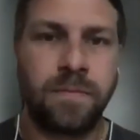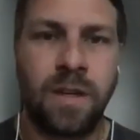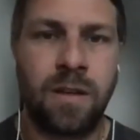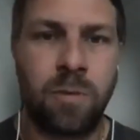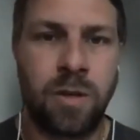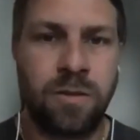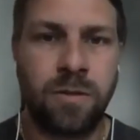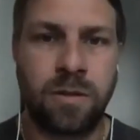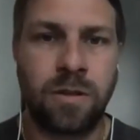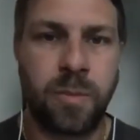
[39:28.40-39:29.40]
and what you
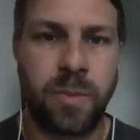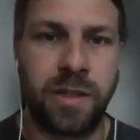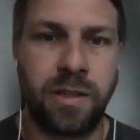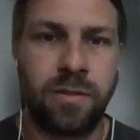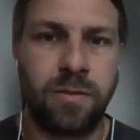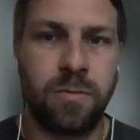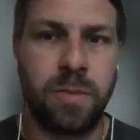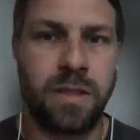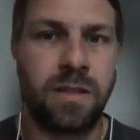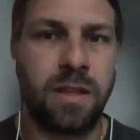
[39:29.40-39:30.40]
are comparing to.
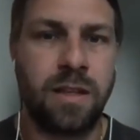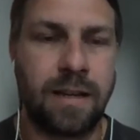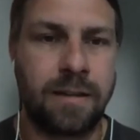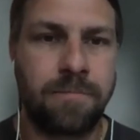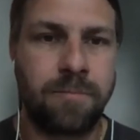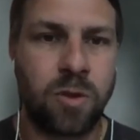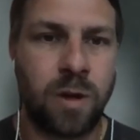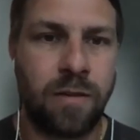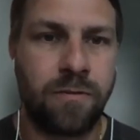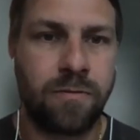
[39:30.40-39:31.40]
Basically, like you
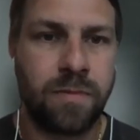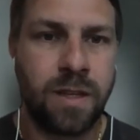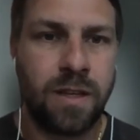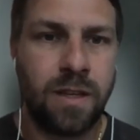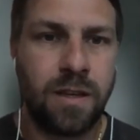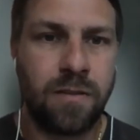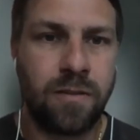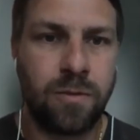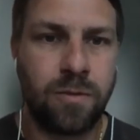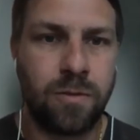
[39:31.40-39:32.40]
have,
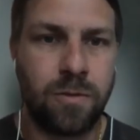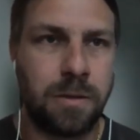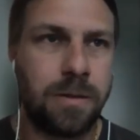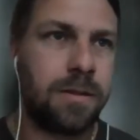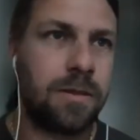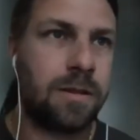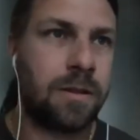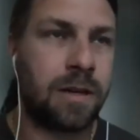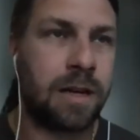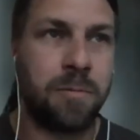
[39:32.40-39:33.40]
if you do,
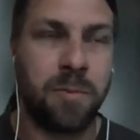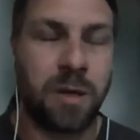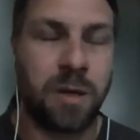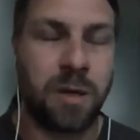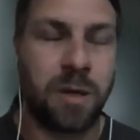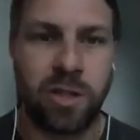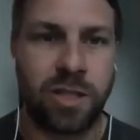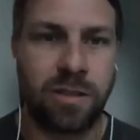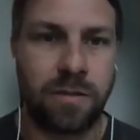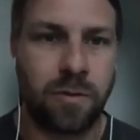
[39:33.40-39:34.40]
or at the badge
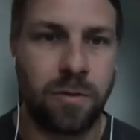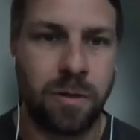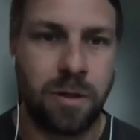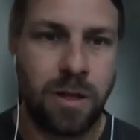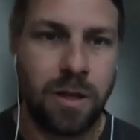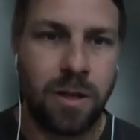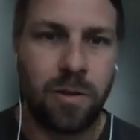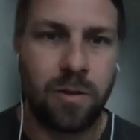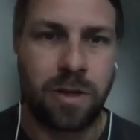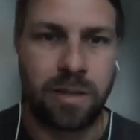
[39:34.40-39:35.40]
is if you
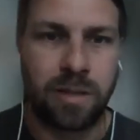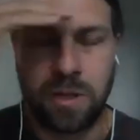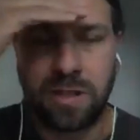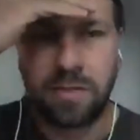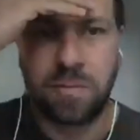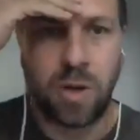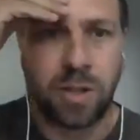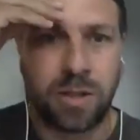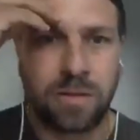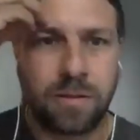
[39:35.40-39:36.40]
look at the Western
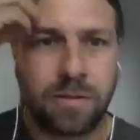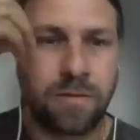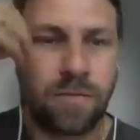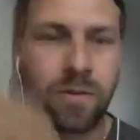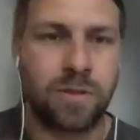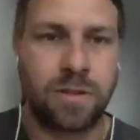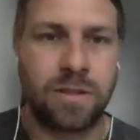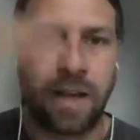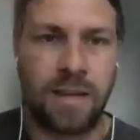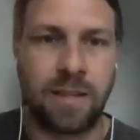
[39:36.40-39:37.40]
blot for the
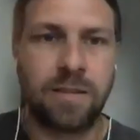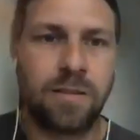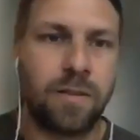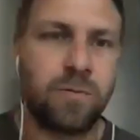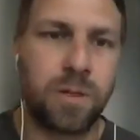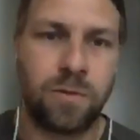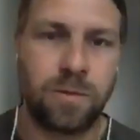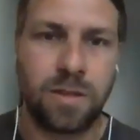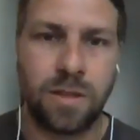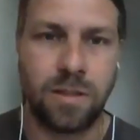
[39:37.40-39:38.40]
size of what
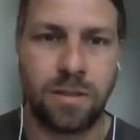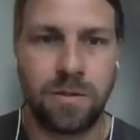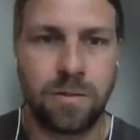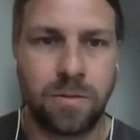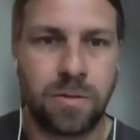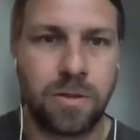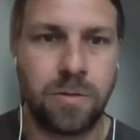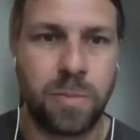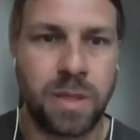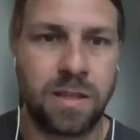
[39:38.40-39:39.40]
you see,
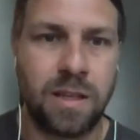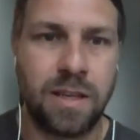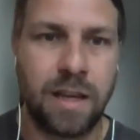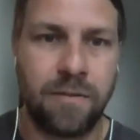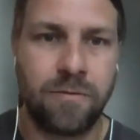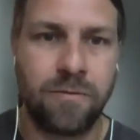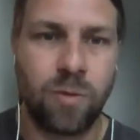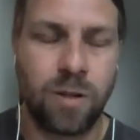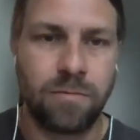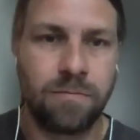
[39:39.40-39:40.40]
you basically have one